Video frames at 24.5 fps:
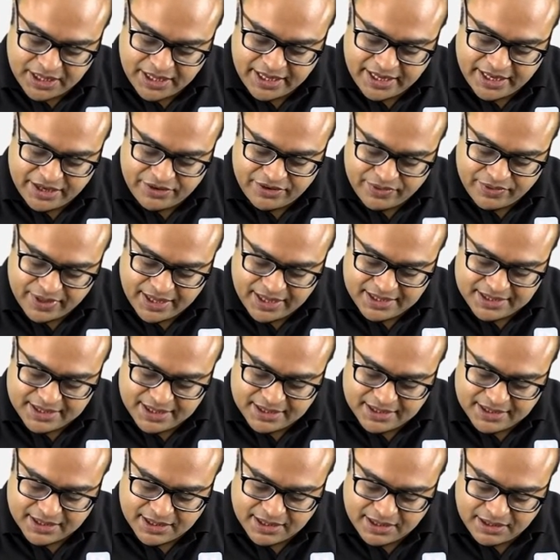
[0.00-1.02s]
It
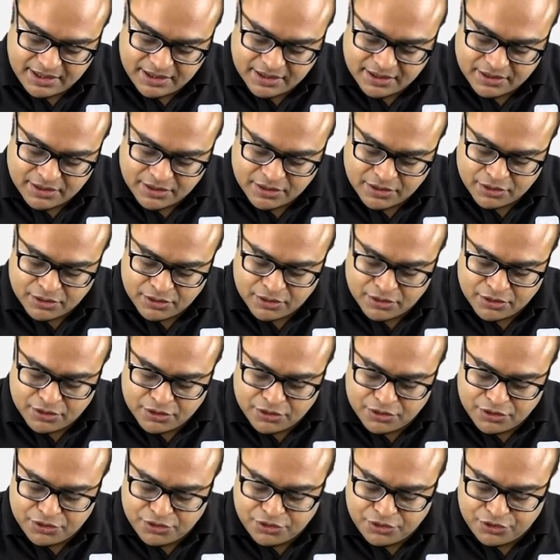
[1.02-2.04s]
releases a
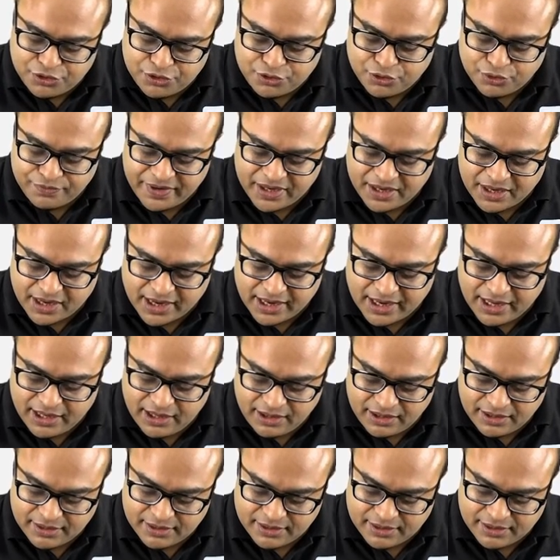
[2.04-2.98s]
juvenile